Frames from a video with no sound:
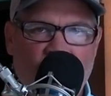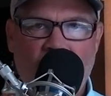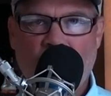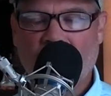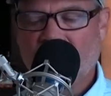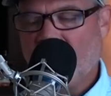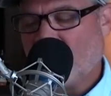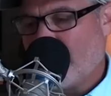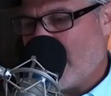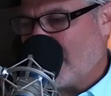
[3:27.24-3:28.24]
though, I want to
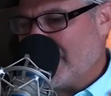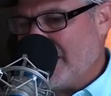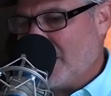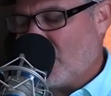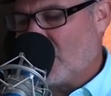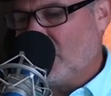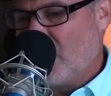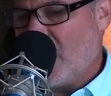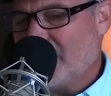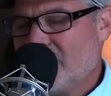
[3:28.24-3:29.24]
talk about, again, are
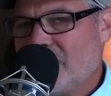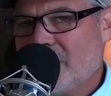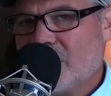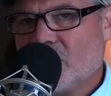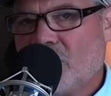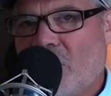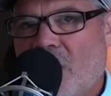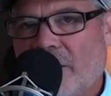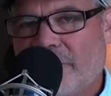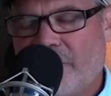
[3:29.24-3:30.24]
lawn diseases or lawn